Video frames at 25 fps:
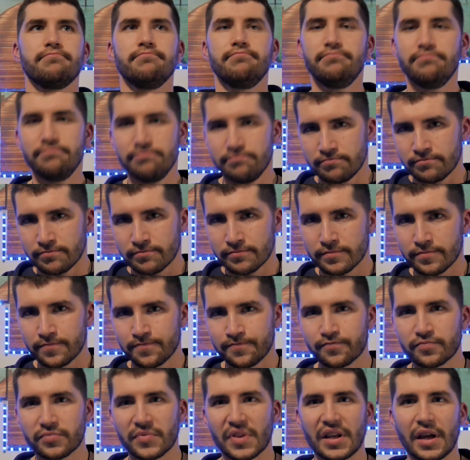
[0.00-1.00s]
Mm.
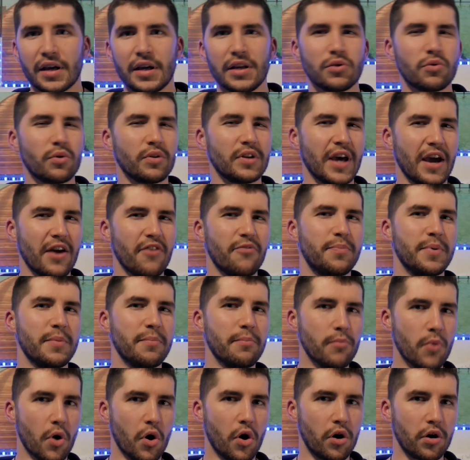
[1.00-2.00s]
It could have been
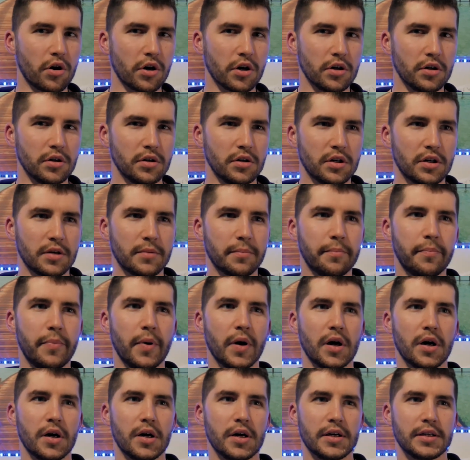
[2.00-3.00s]
more,
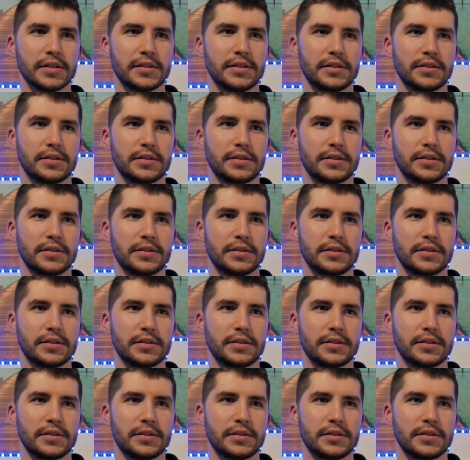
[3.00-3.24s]
but